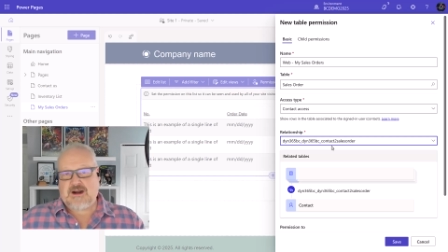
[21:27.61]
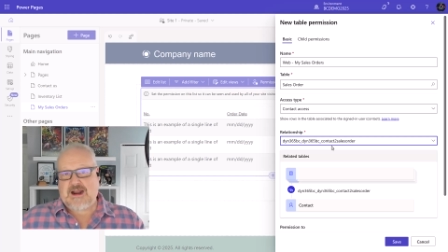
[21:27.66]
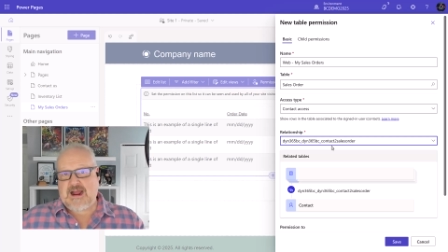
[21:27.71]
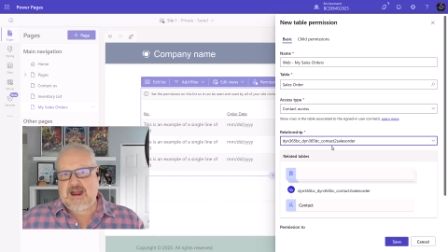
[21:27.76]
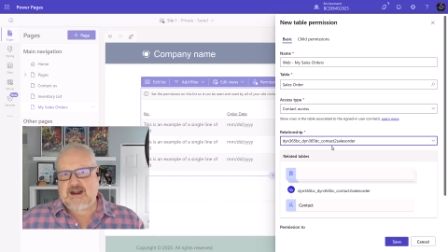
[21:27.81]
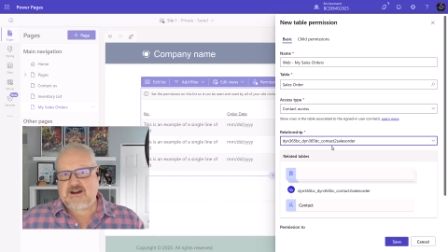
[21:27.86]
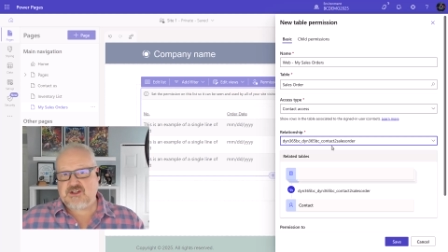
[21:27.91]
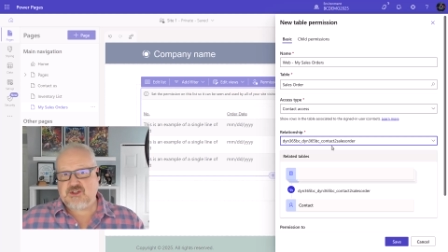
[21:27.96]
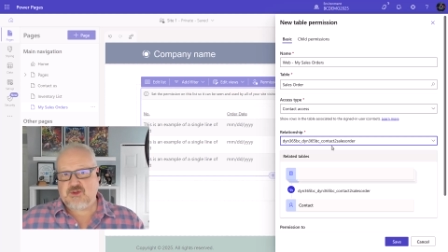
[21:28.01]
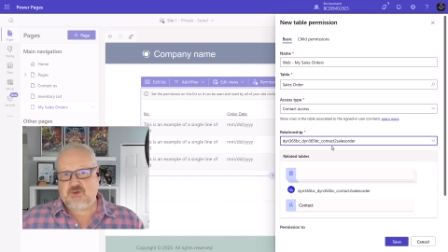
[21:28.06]

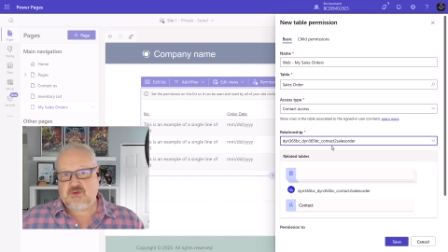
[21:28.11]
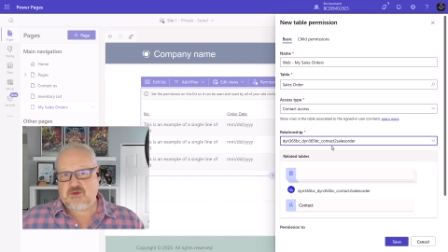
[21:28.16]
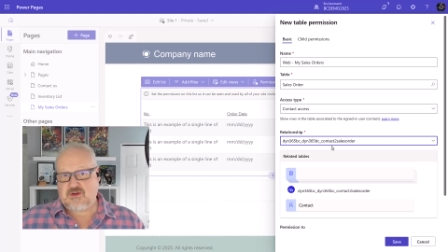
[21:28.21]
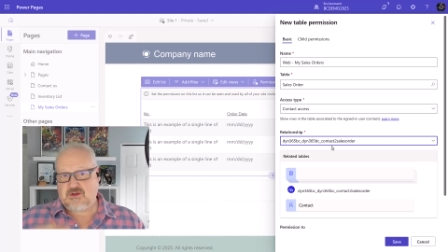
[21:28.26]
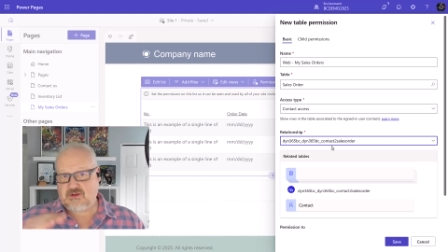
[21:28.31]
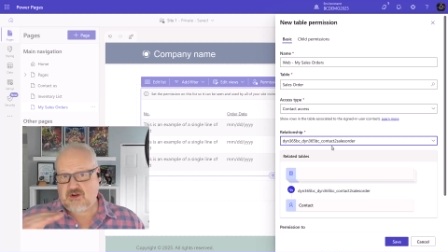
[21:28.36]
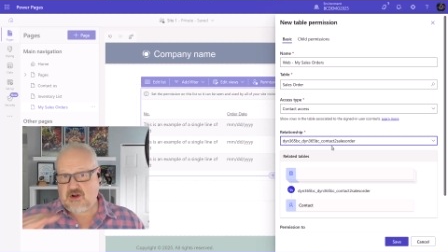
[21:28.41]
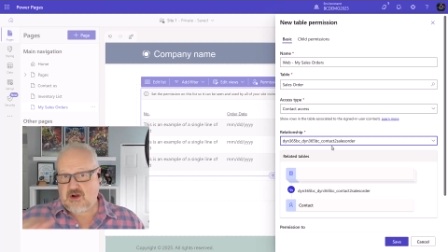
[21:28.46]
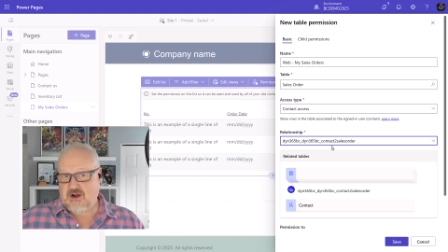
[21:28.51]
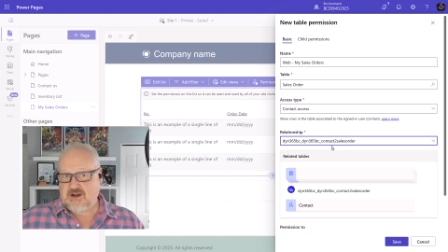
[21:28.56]
actual
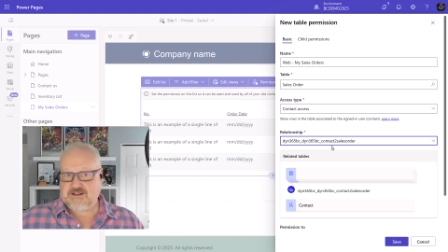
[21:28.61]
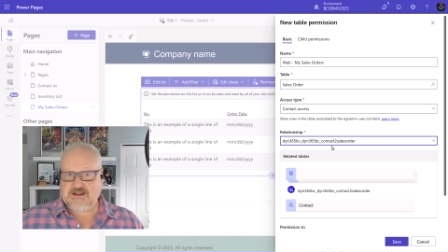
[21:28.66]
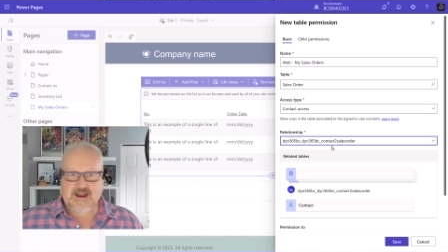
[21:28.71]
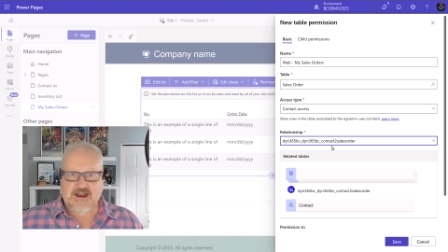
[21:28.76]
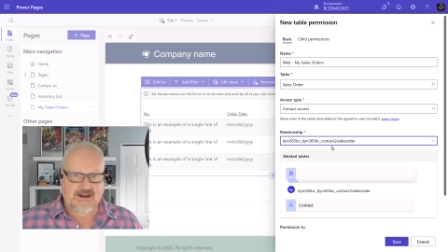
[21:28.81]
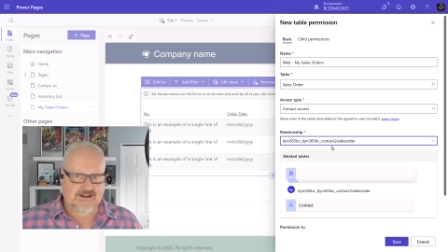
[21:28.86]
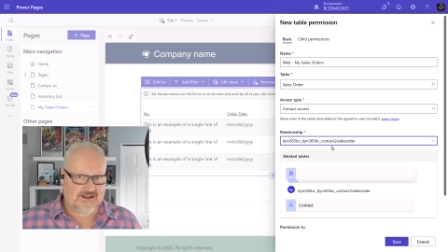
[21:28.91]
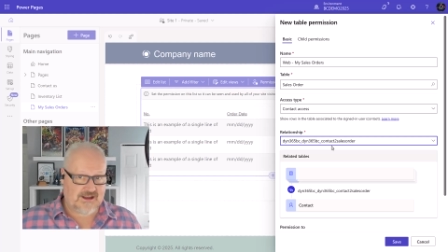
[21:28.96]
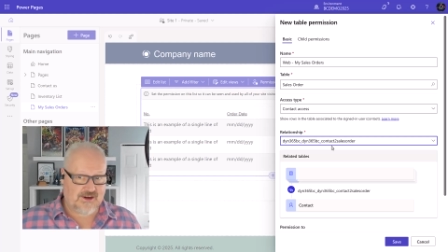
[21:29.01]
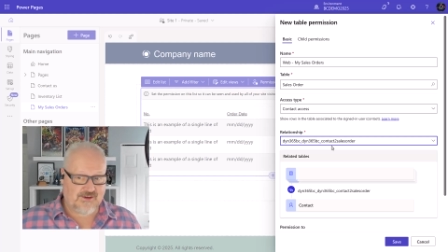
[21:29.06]

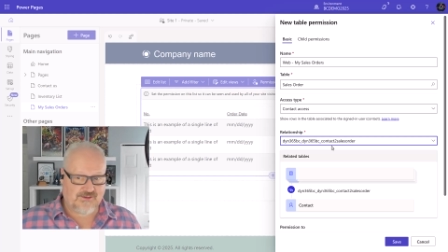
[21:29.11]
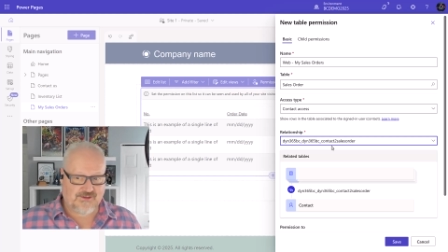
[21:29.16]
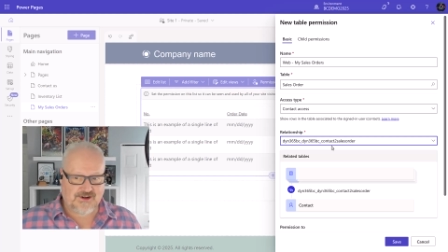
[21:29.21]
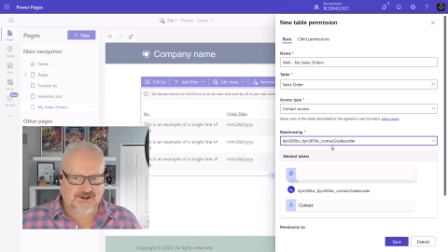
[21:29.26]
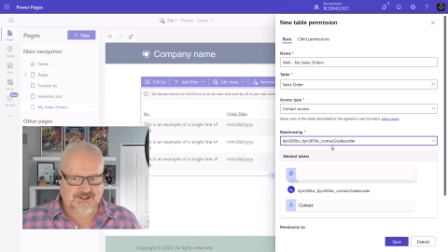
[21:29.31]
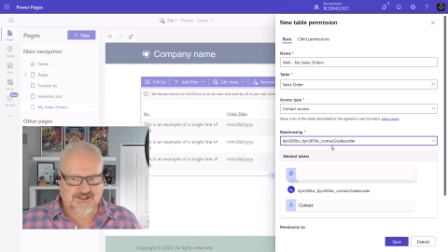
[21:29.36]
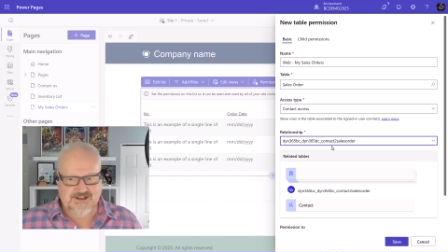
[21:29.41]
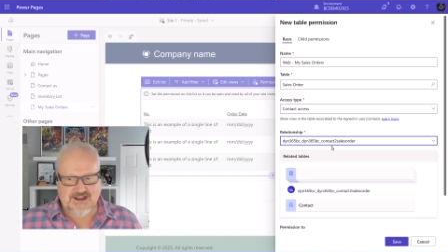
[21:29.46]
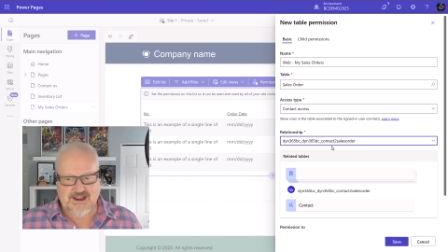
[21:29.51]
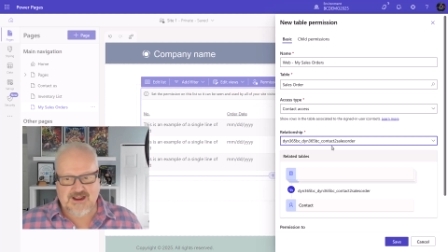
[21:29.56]
contact
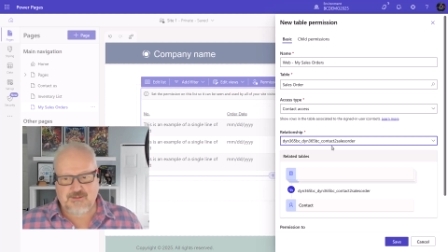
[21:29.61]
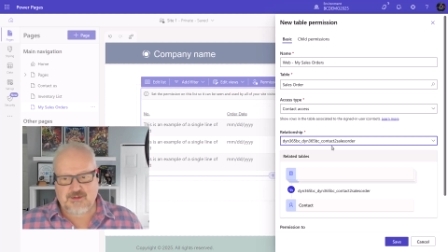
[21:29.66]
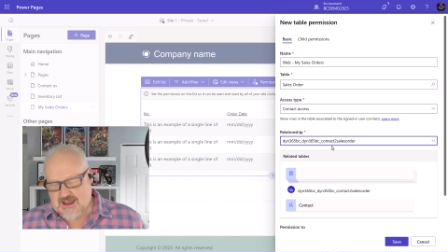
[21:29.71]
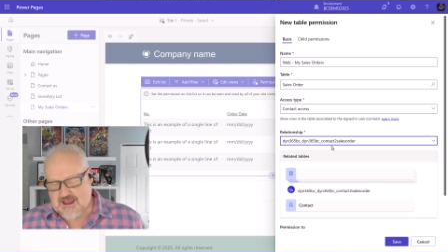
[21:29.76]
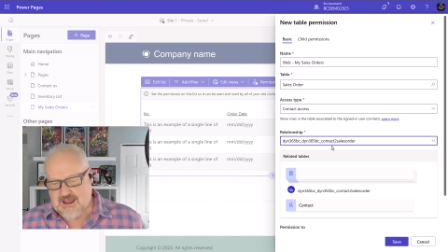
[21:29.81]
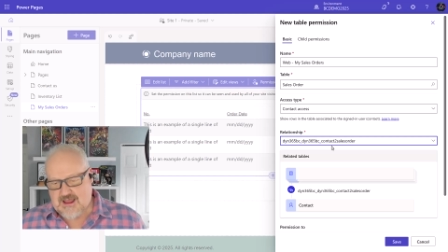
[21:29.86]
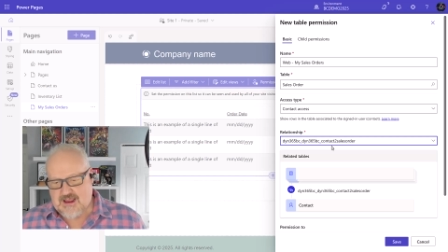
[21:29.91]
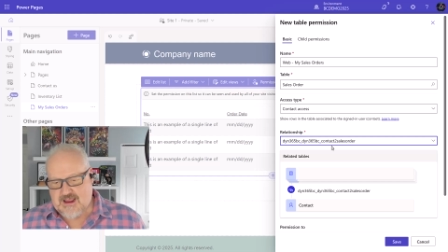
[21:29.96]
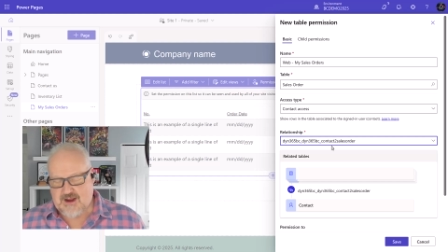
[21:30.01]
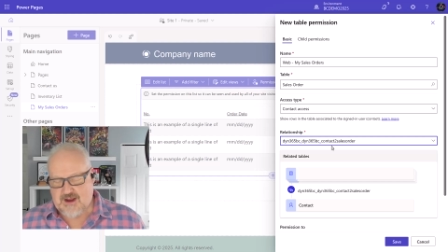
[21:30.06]
Dataverse
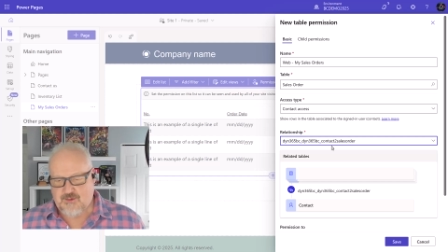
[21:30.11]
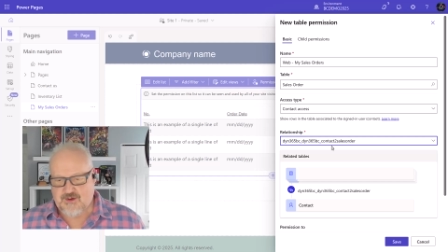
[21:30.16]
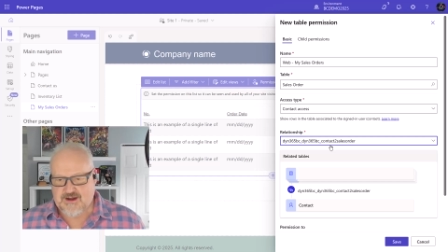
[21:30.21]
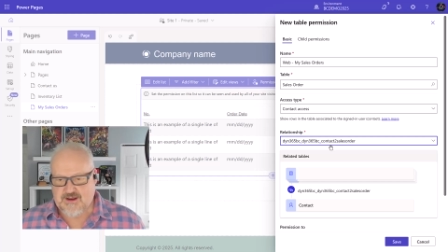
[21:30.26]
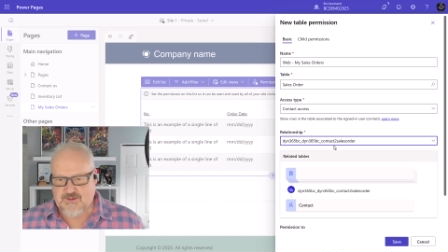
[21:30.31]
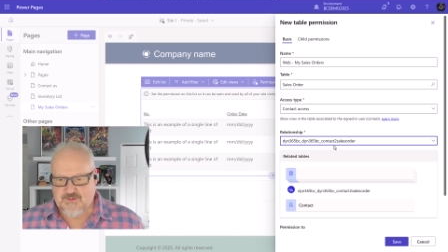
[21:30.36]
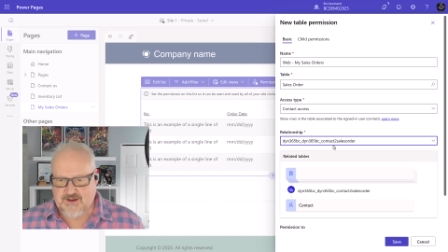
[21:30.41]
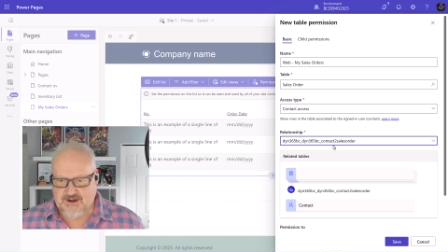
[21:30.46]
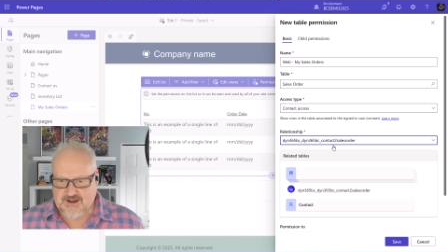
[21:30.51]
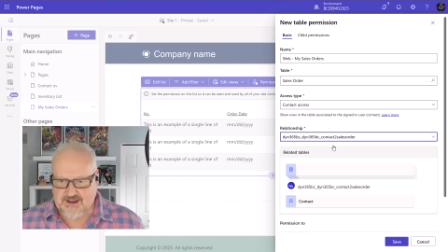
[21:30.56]
table, and we get
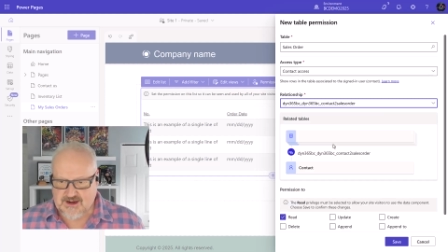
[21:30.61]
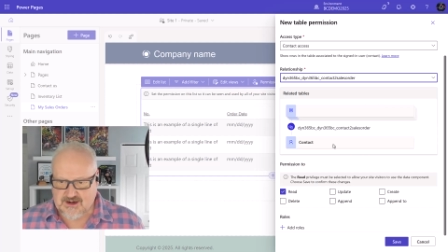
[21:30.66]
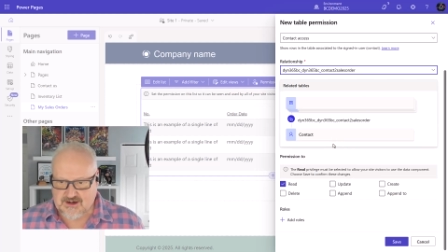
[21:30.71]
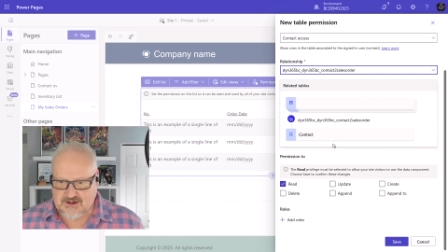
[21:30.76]
that here.